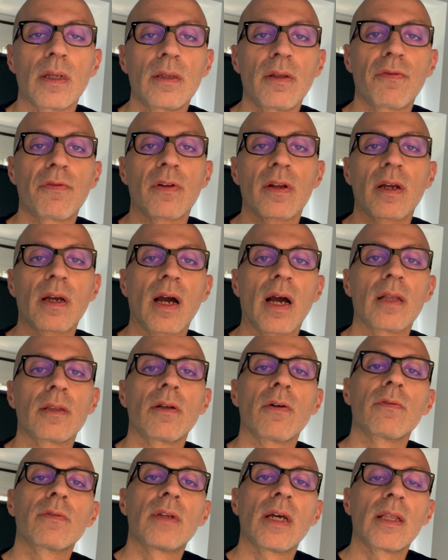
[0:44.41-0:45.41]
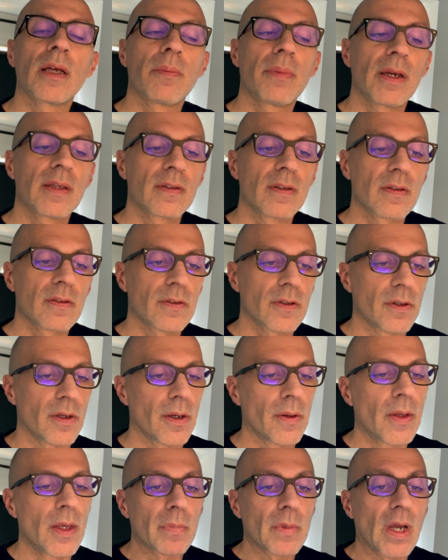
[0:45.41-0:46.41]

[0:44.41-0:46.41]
different kind of databases,